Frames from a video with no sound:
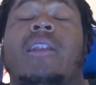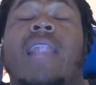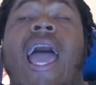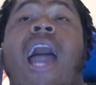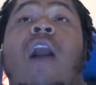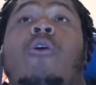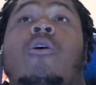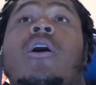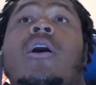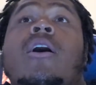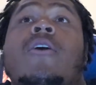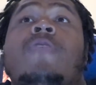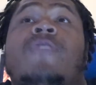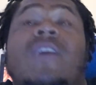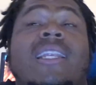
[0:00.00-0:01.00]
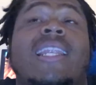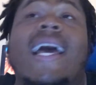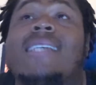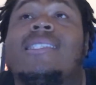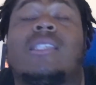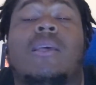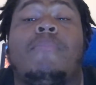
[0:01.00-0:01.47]
Now,
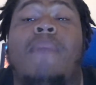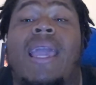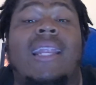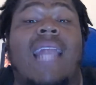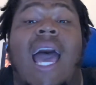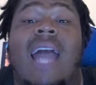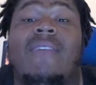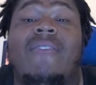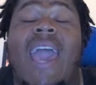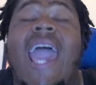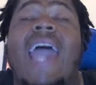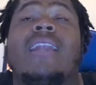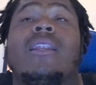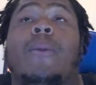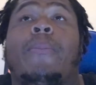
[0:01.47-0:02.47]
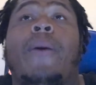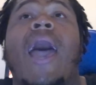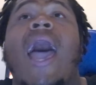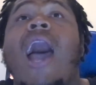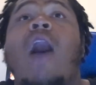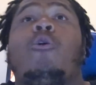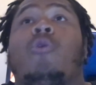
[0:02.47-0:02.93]
Vanessa may not have had the
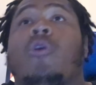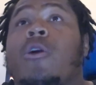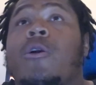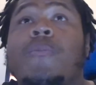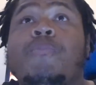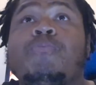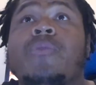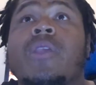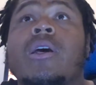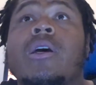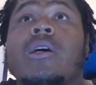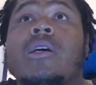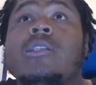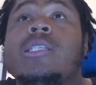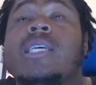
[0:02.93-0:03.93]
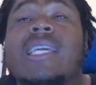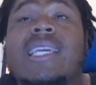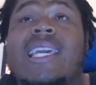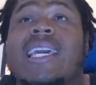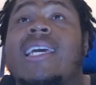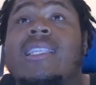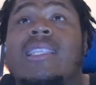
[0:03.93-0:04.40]
power to
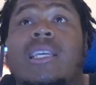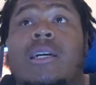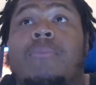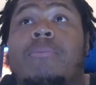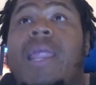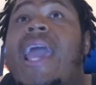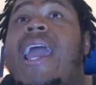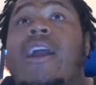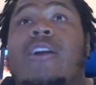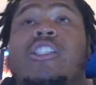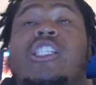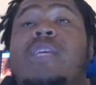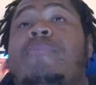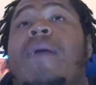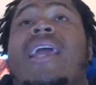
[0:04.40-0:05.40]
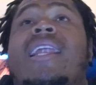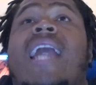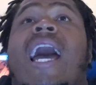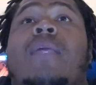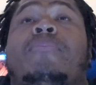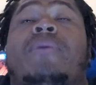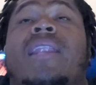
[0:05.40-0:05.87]
get them there. She may
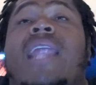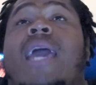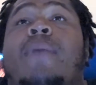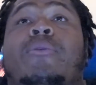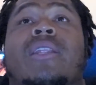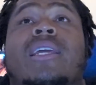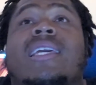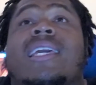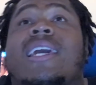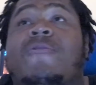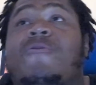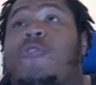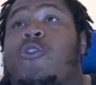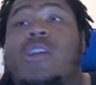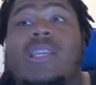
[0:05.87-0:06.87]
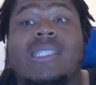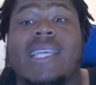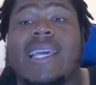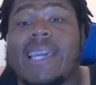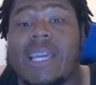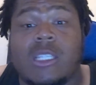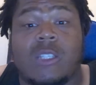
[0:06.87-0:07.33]
not have been able to get free
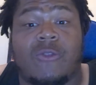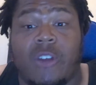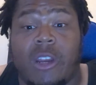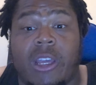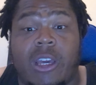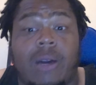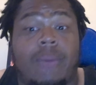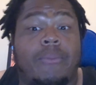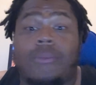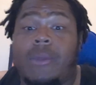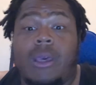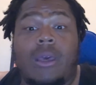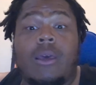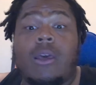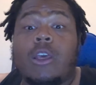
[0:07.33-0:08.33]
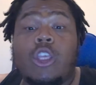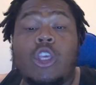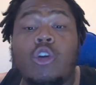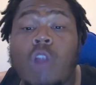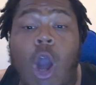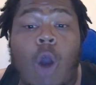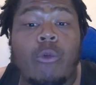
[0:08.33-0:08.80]
tickets for them.
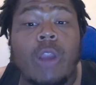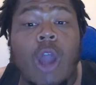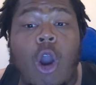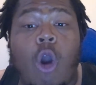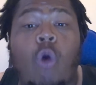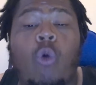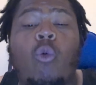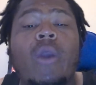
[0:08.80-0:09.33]
You don't know.